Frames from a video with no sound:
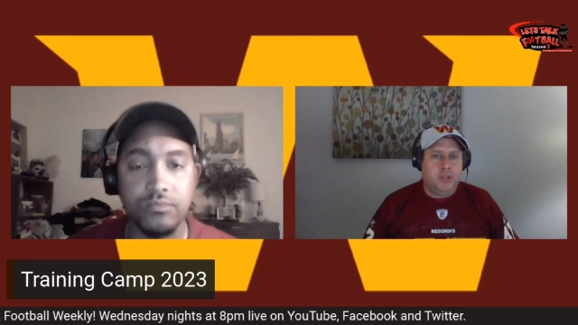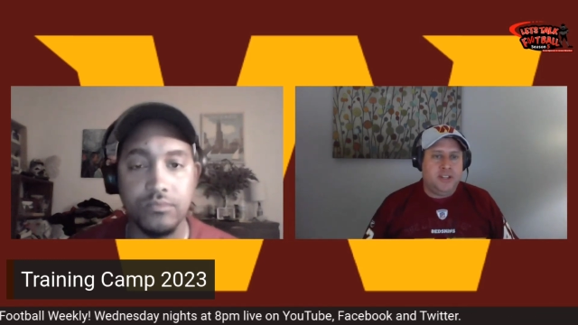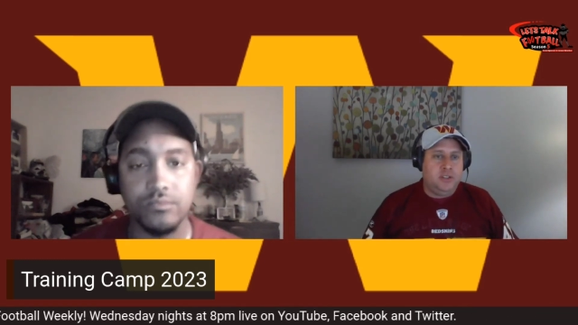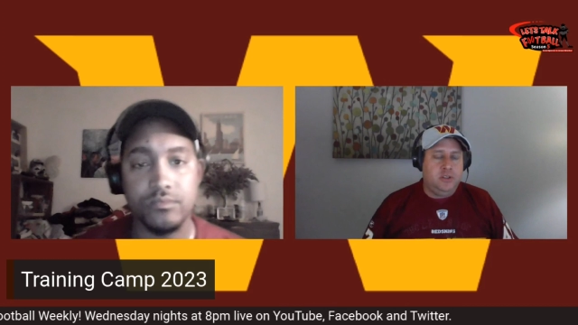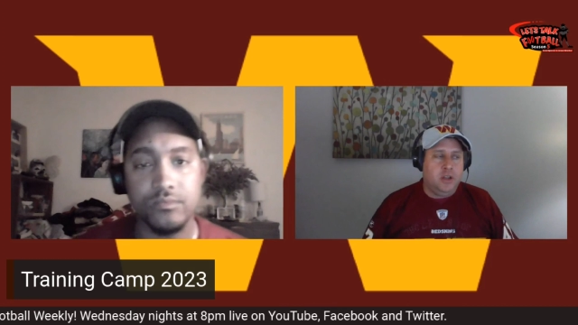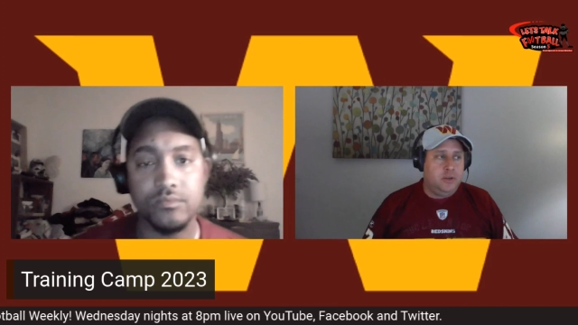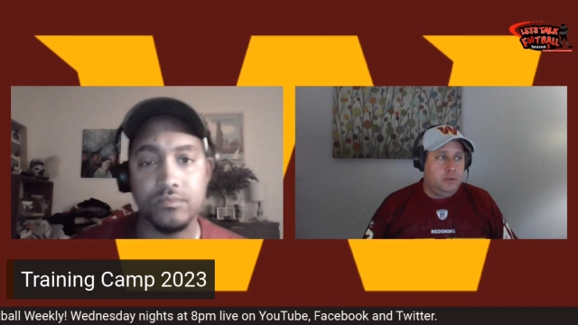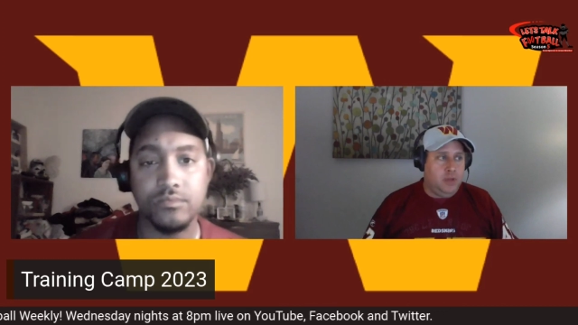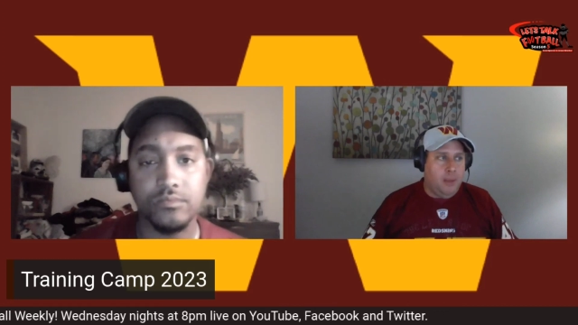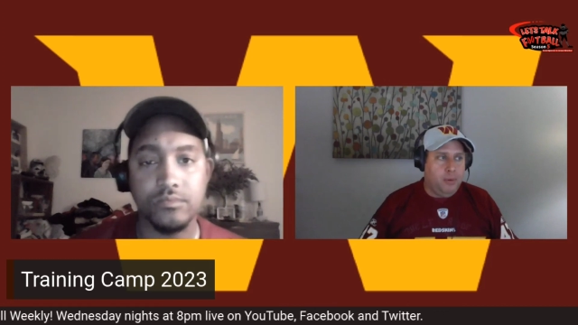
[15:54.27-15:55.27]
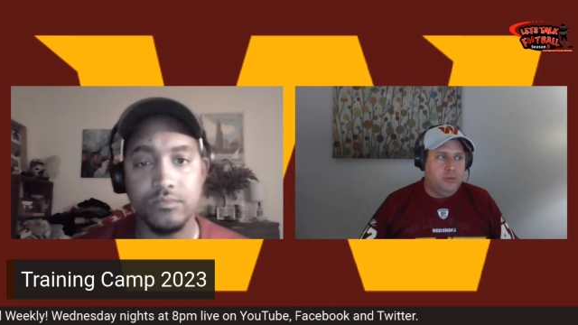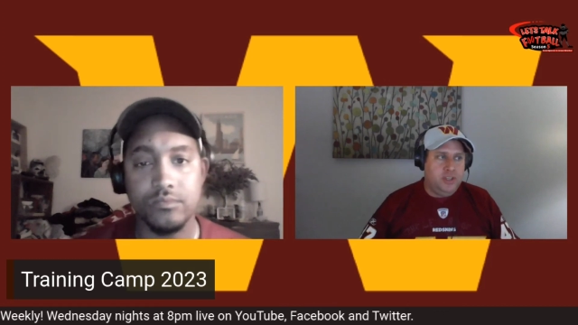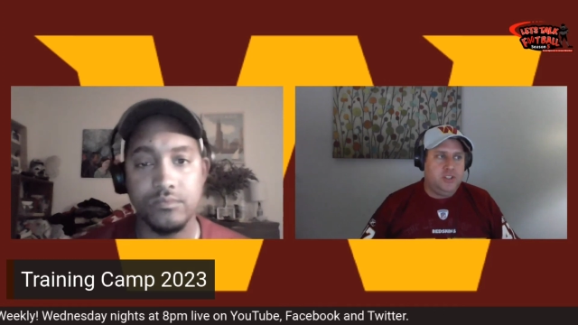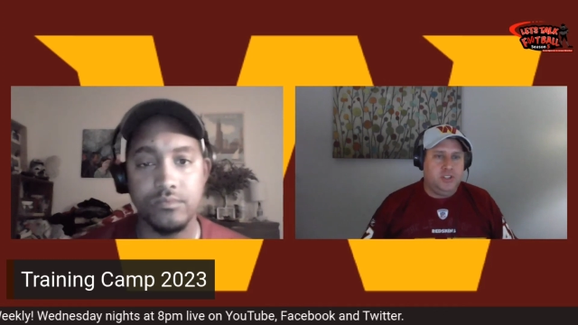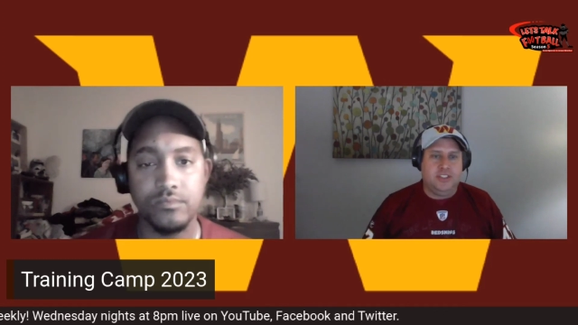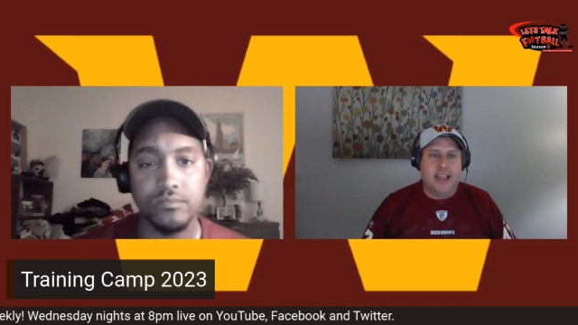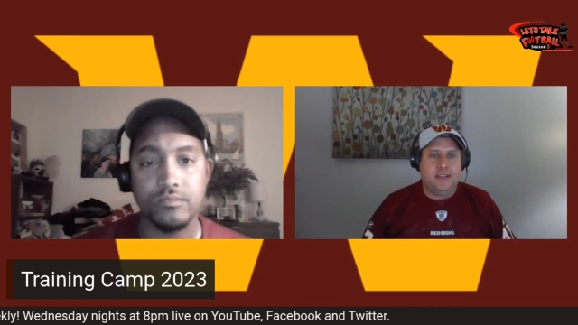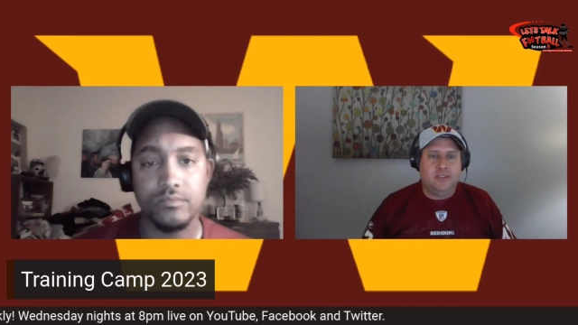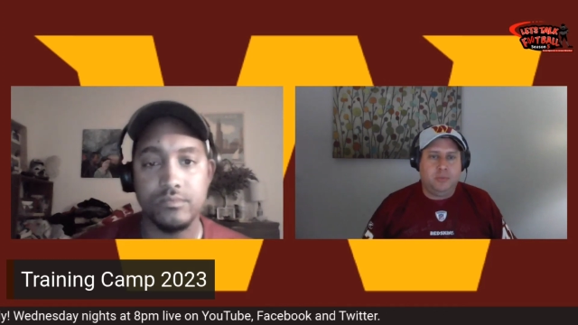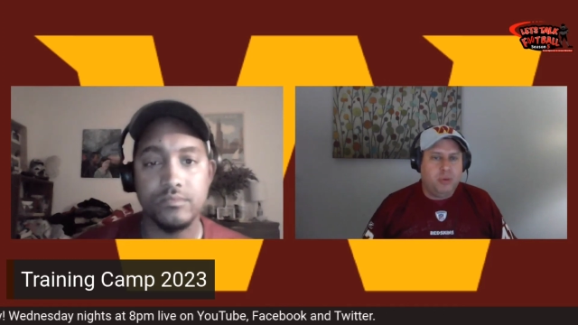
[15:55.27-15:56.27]
Speaker 1: di- double double digit
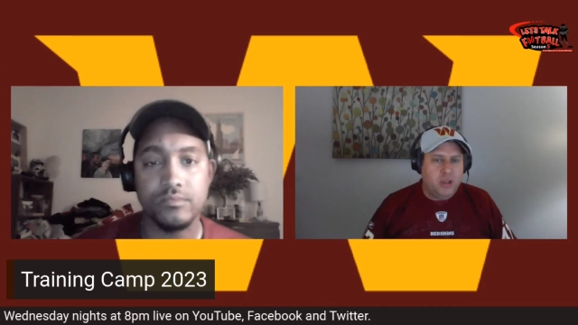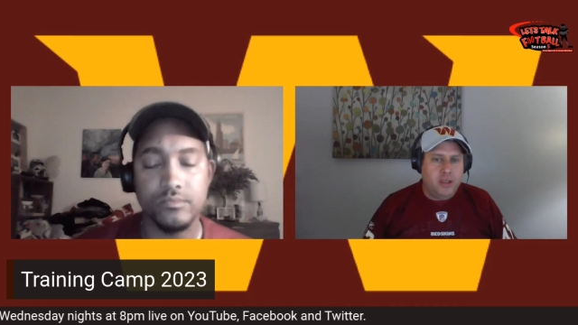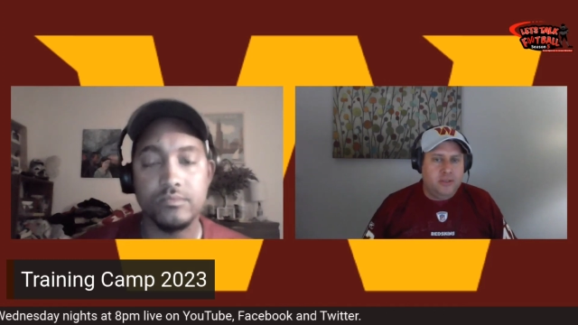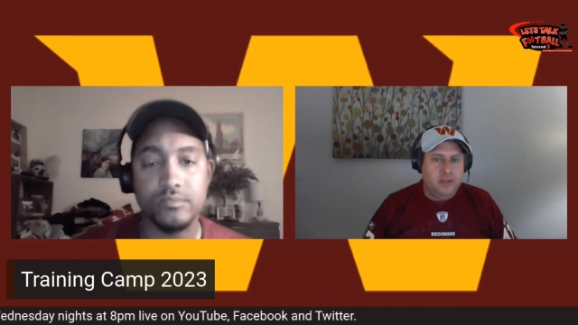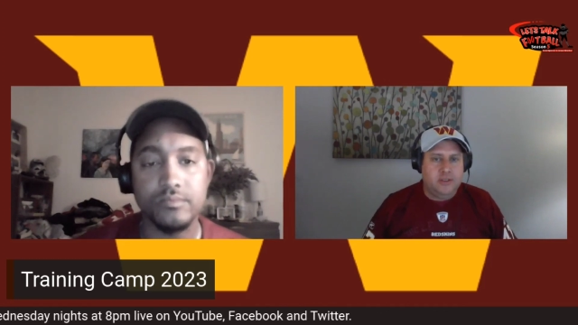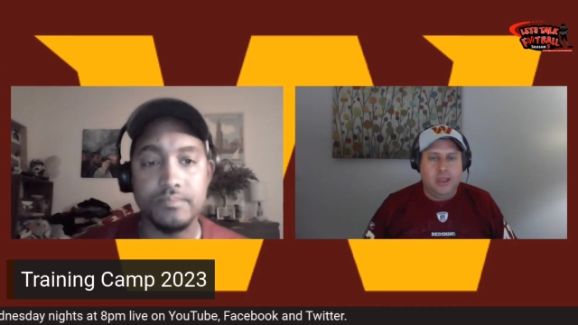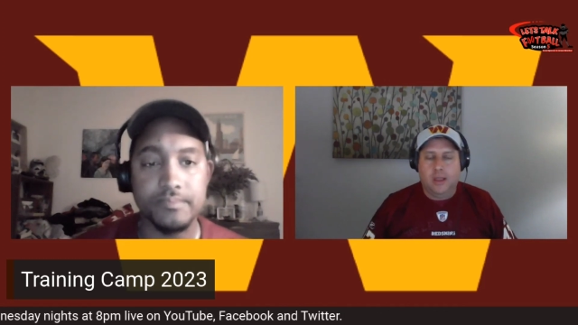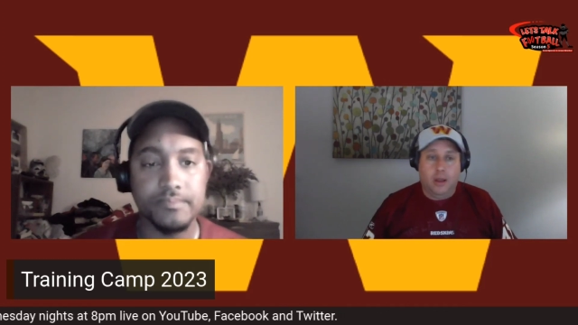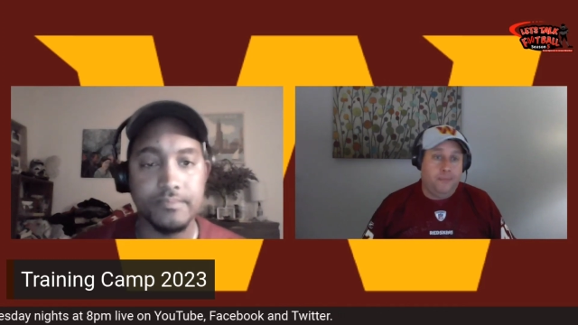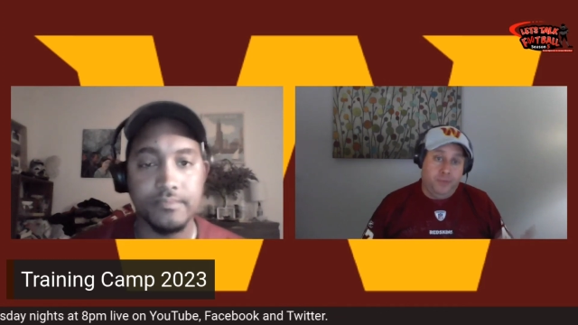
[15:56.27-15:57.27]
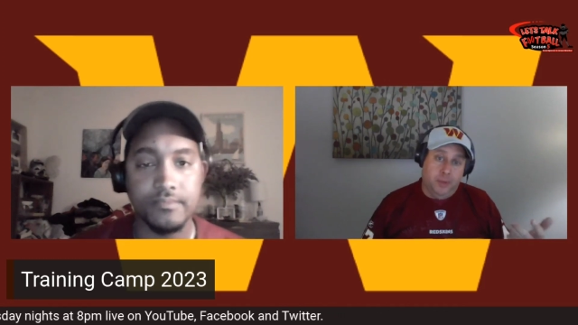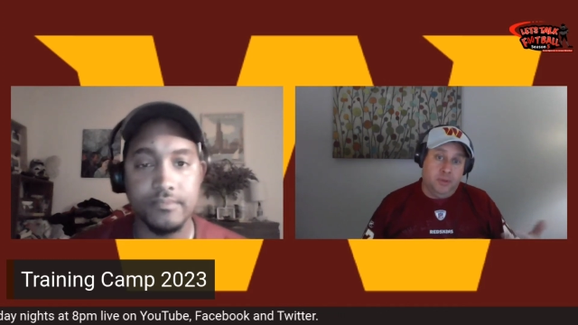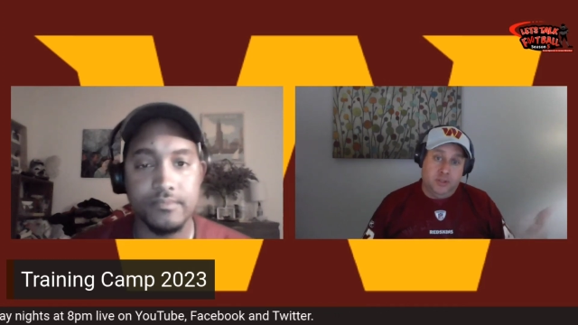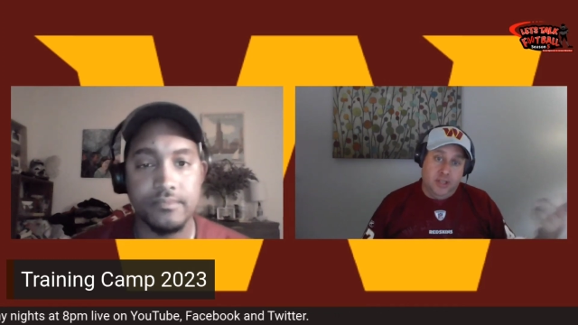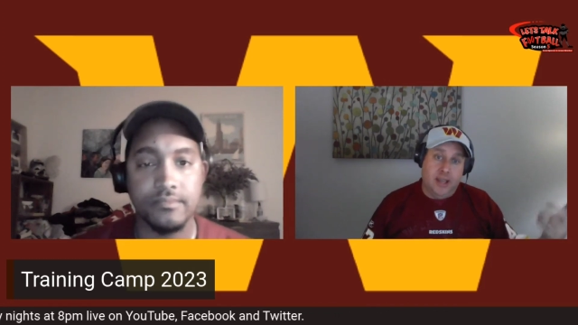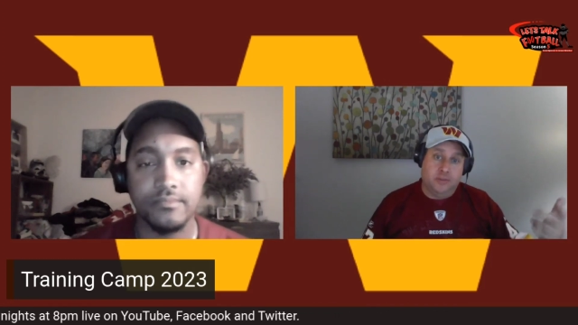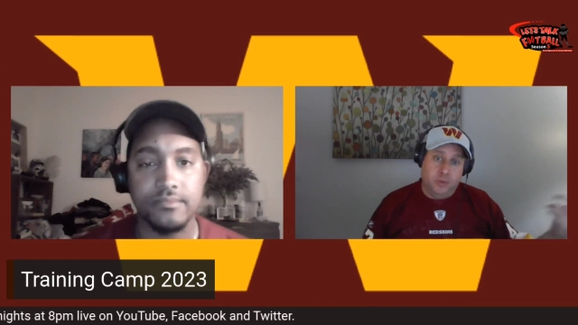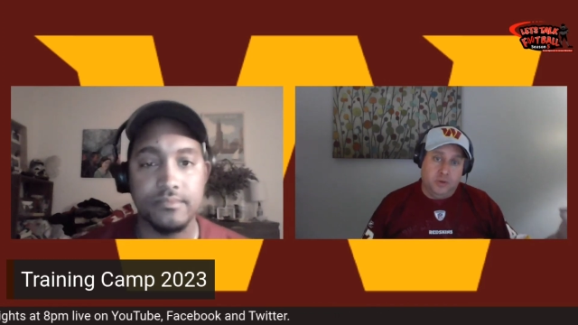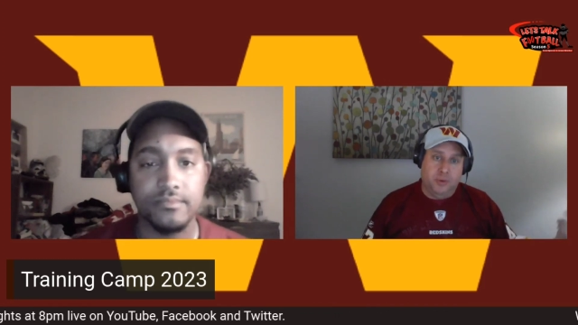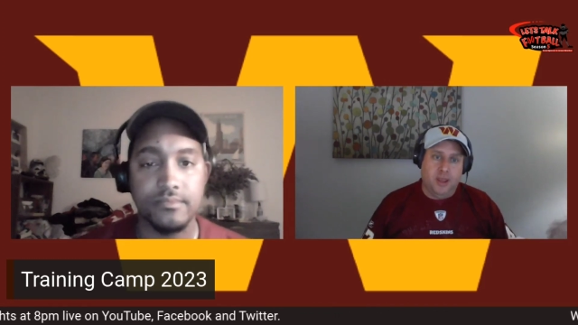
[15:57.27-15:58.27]
sacks is pretty easy to say like oh double digit sacks
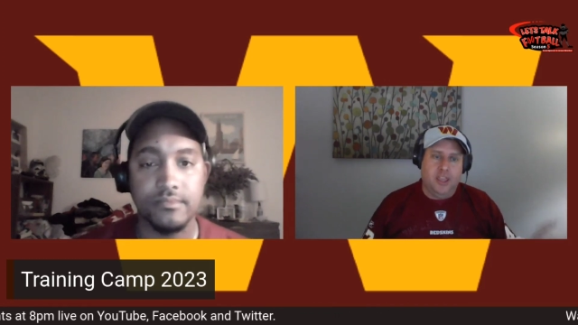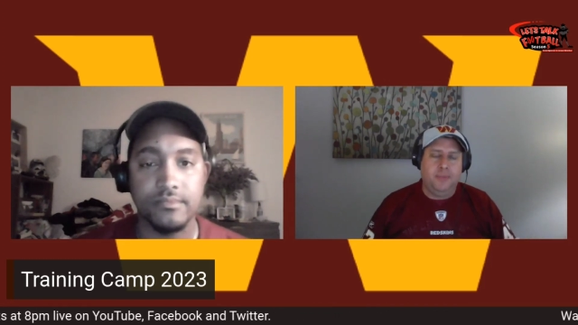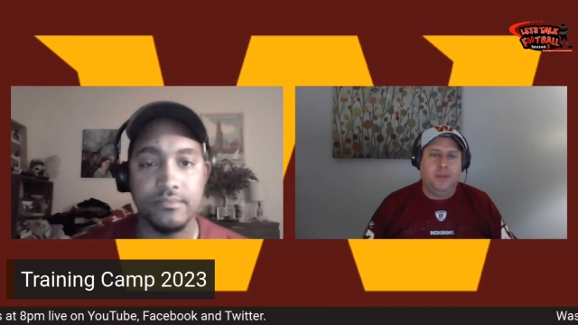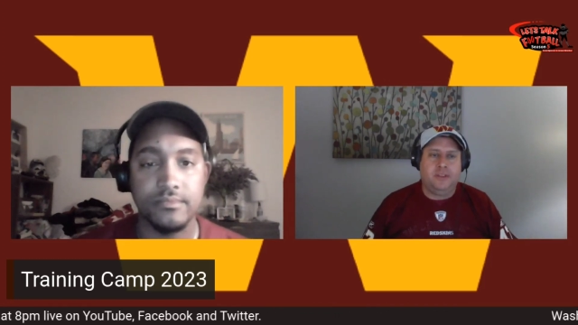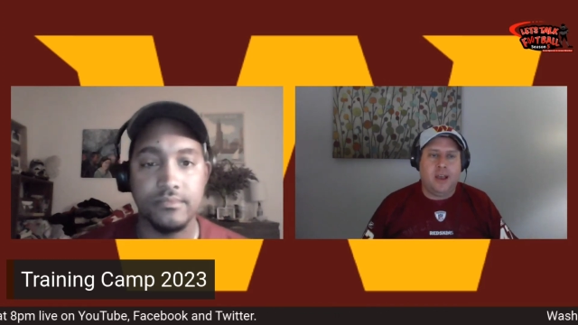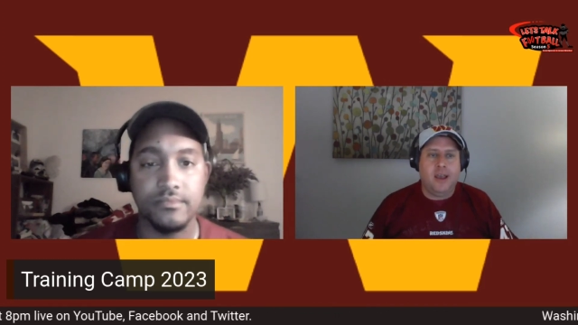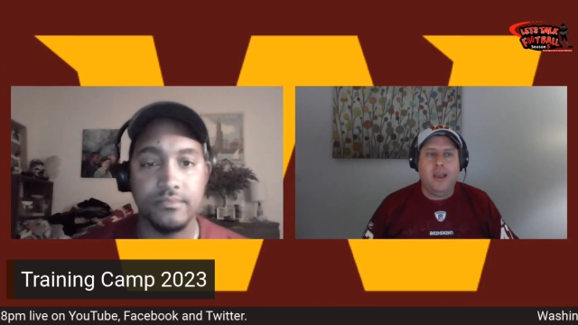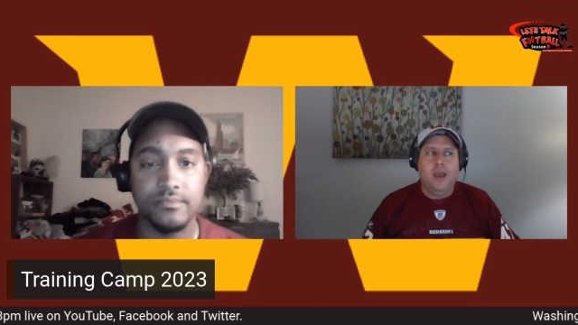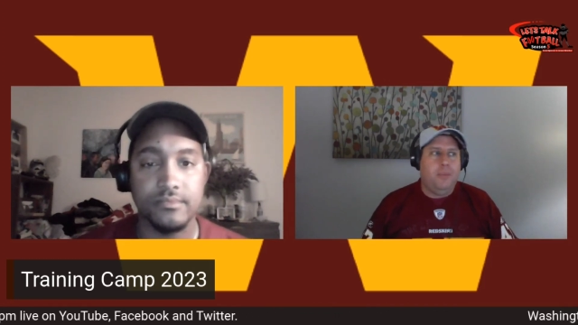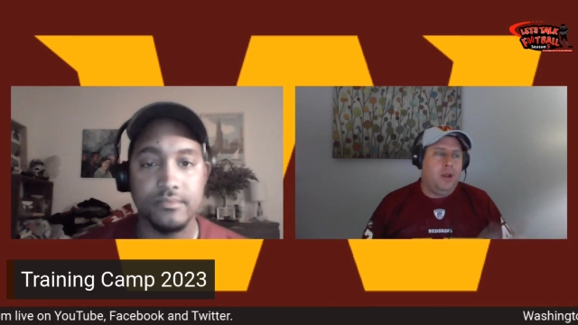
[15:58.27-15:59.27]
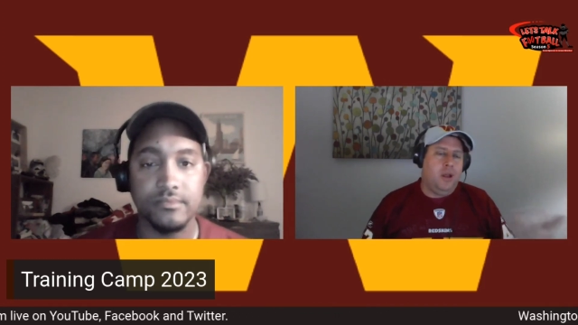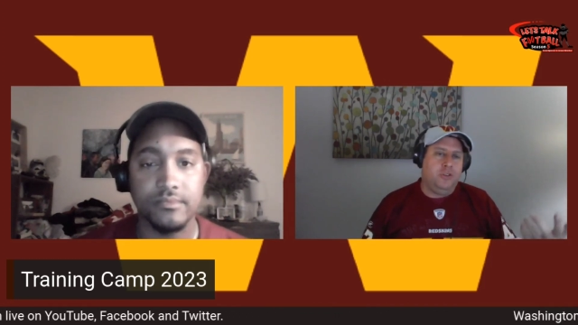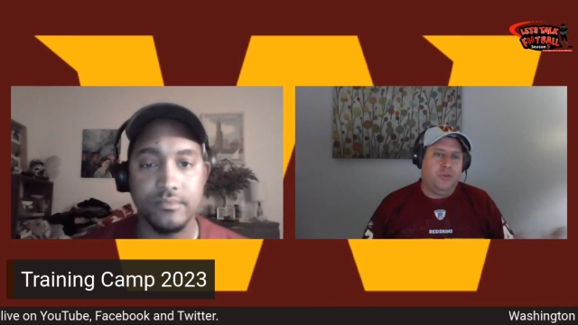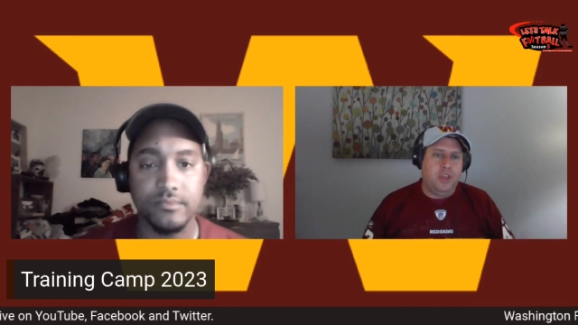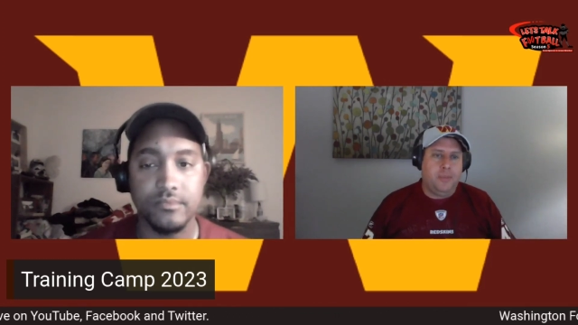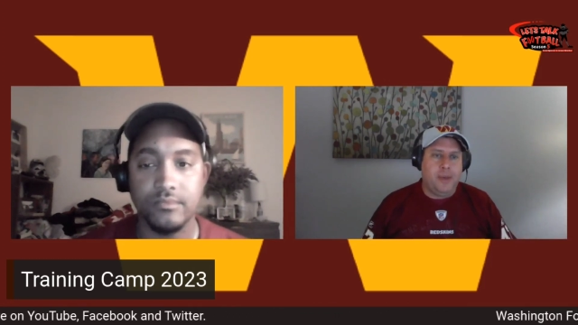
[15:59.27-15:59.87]
we should probably keep this guy. But I also think